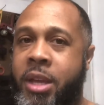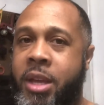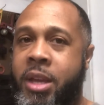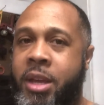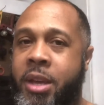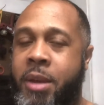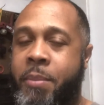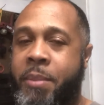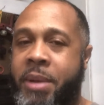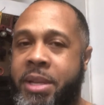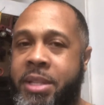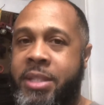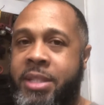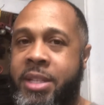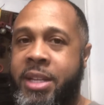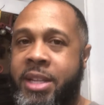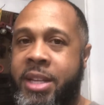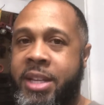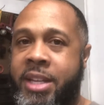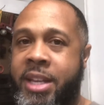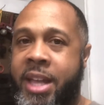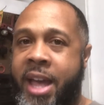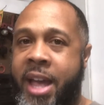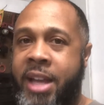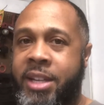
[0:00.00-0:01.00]
My son
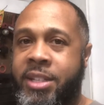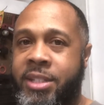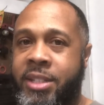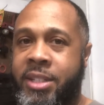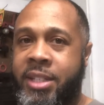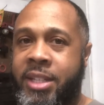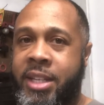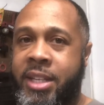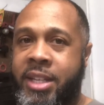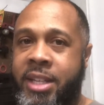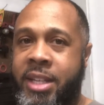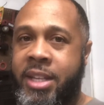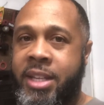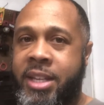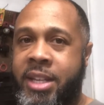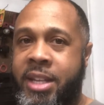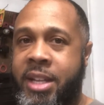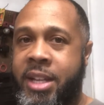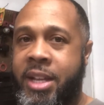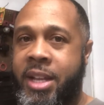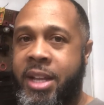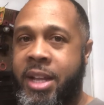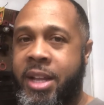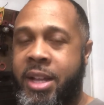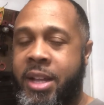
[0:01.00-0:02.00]
actually
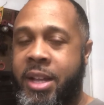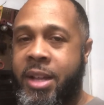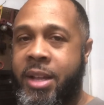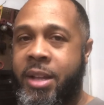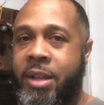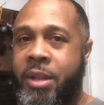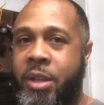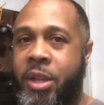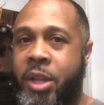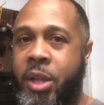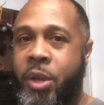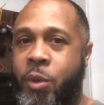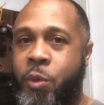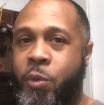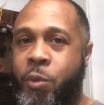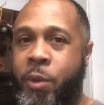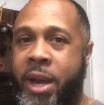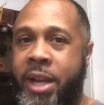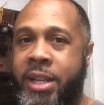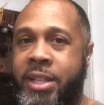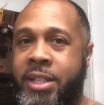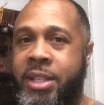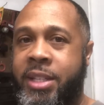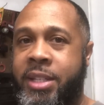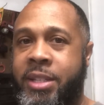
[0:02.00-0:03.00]

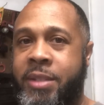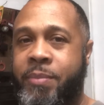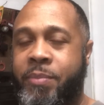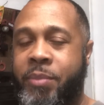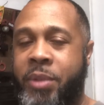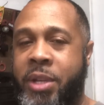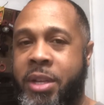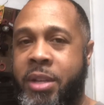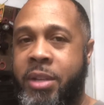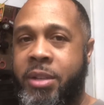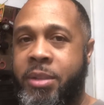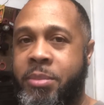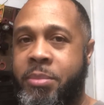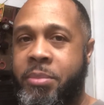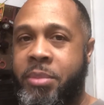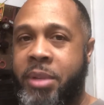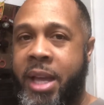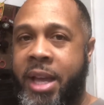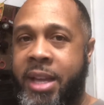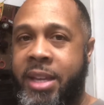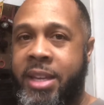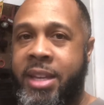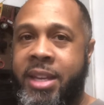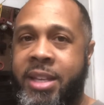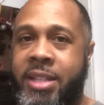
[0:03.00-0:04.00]
wrecked it. I
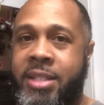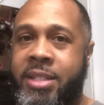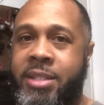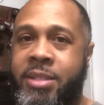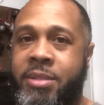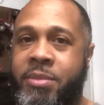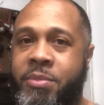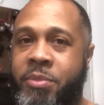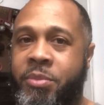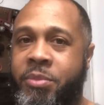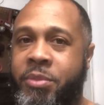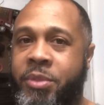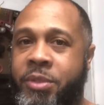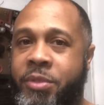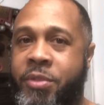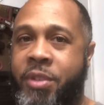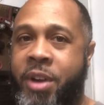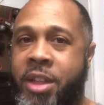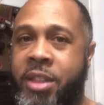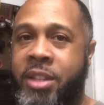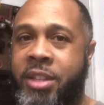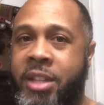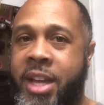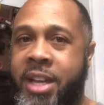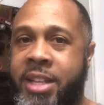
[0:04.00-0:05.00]
guess
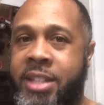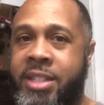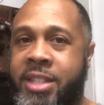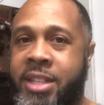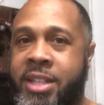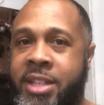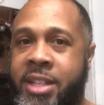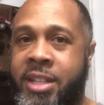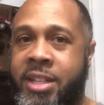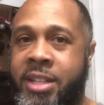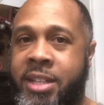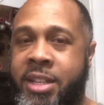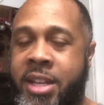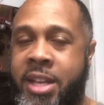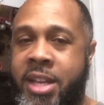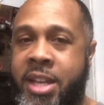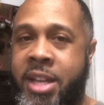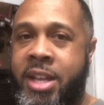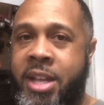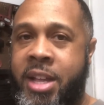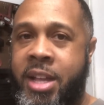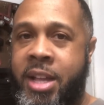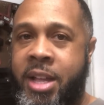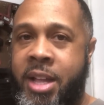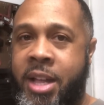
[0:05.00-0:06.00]
father like son.
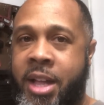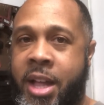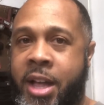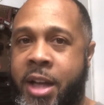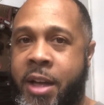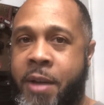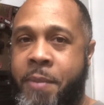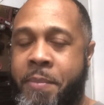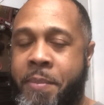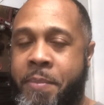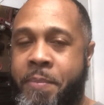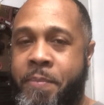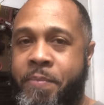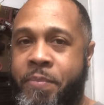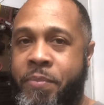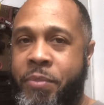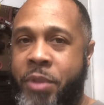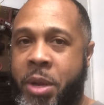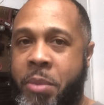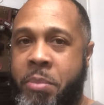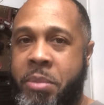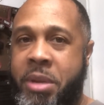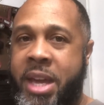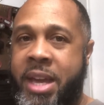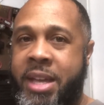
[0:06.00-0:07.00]
I'm
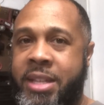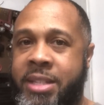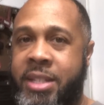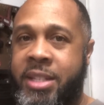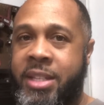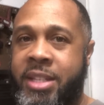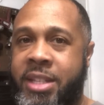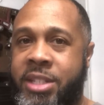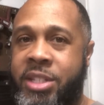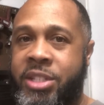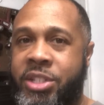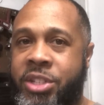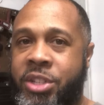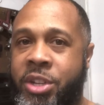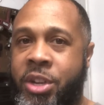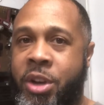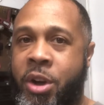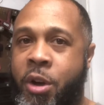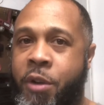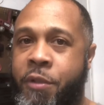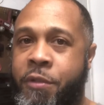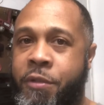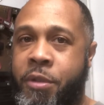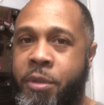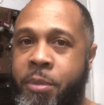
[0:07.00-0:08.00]
guessing he just took
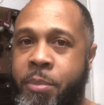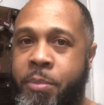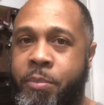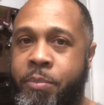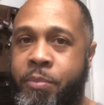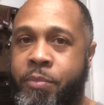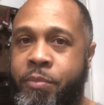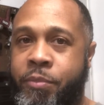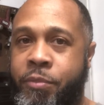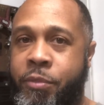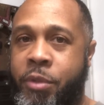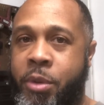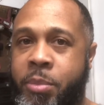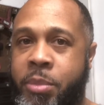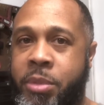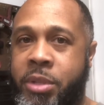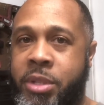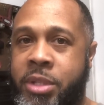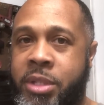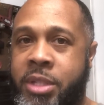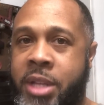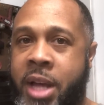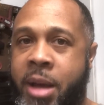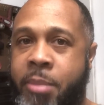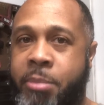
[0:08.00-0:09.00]
off from a
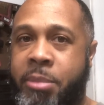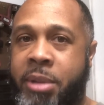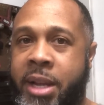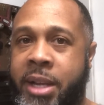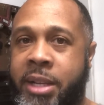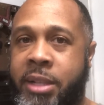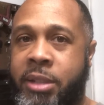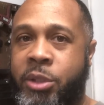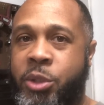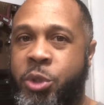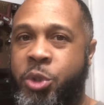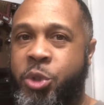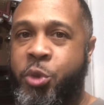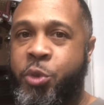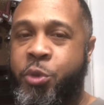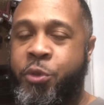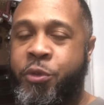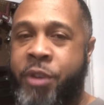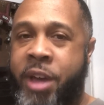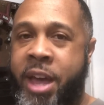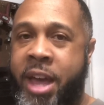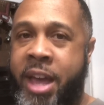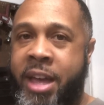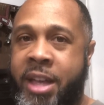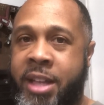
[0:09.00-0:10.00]
stoplight a little too
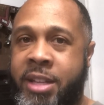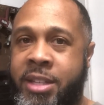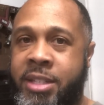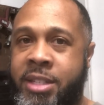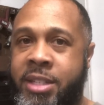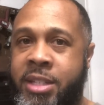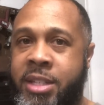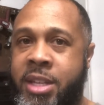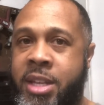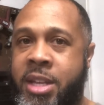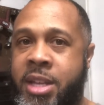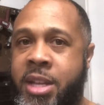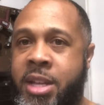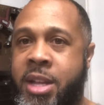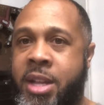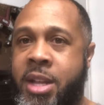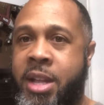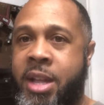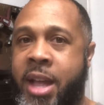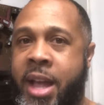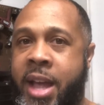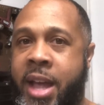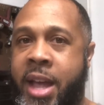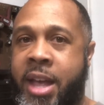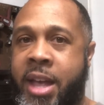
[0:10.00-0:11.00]
fast,
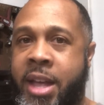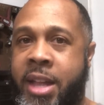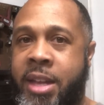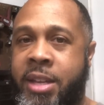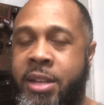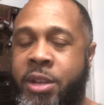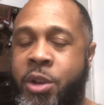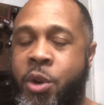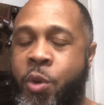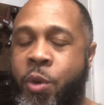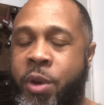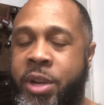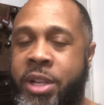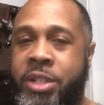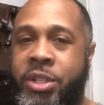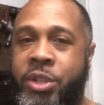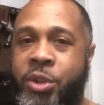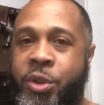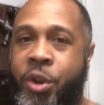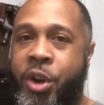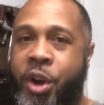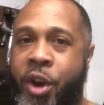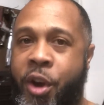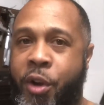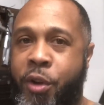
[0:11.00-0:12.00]
and going into a
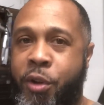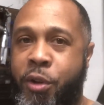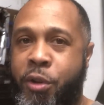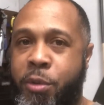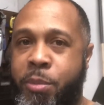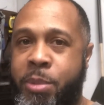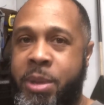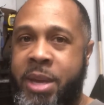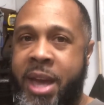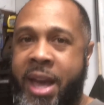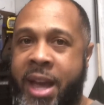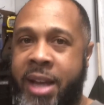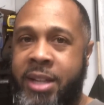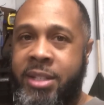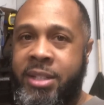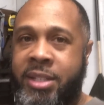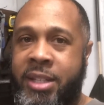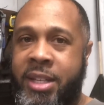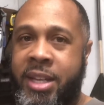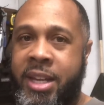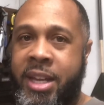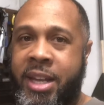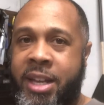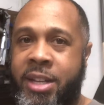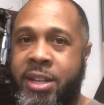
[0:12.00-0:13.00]
curb, he actually
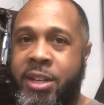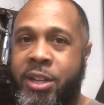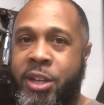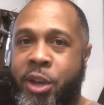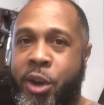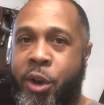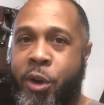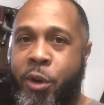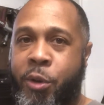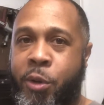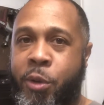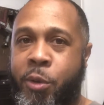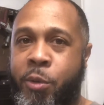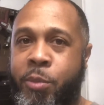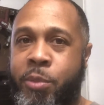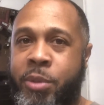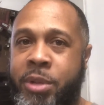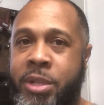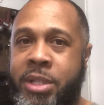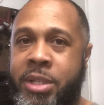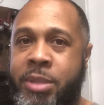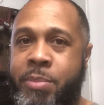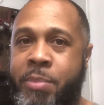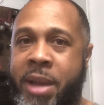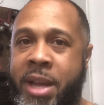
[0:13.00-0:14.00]
hit the curb,
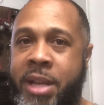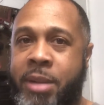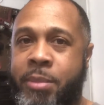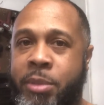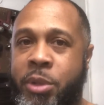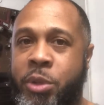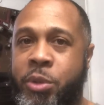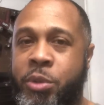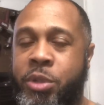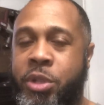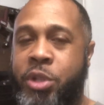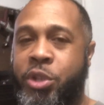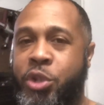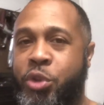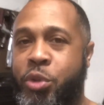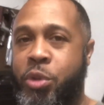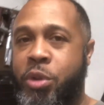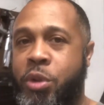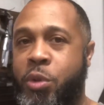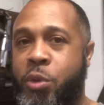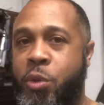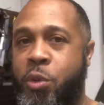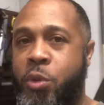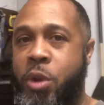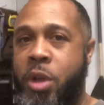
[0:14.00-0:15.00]
which made him lose
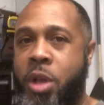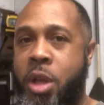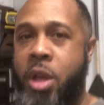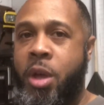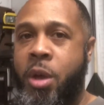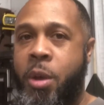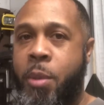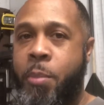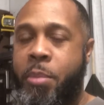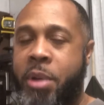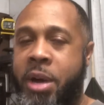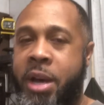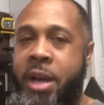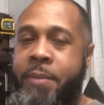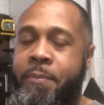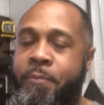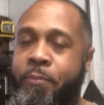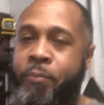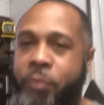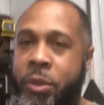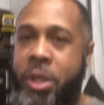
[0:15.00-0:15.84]
control. But